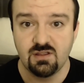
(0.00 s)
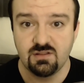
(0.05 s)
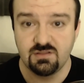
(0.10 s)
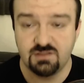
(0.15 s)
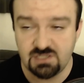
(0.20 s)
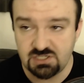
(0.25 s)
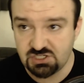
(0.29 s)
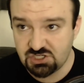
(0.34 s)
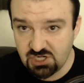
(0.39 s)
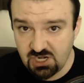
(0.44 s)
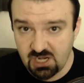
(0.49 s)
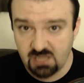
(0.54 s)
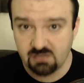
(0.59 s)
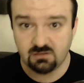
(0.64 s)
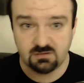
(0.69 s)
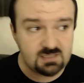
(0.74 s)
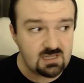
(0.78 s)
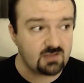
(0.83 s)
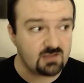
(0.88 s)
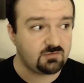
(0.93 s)
this channel,
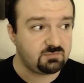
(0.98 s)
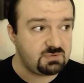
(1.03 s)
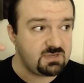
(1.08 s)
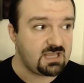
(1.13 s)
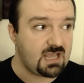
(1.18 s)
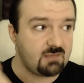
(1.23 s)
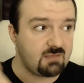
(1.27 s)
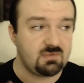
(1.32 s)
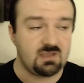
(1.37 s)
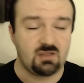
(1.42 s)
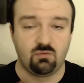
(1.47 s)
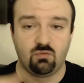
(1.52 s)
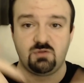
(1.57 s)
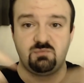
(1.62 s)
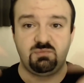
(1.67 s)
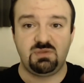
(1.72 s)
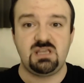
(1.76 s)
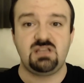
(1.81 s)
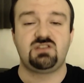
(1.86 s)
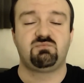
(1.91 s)
D S P Gaming, would
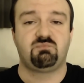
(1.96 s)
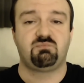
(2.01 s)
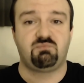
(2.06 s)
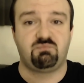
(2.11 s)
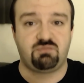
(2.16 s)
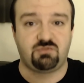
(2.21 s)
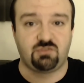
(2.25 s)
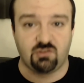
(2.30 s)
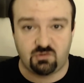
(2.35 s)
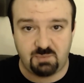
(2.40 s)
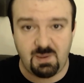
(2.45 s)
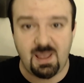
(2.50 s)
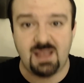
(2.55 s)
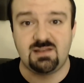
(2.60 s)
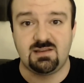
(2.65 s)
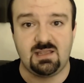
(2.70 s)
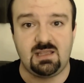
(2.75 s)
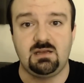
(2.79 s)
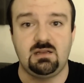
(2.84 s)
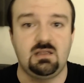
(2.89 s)
be
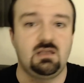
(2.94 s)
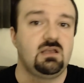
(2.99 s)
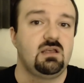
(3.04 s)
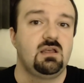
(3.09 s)
suspended.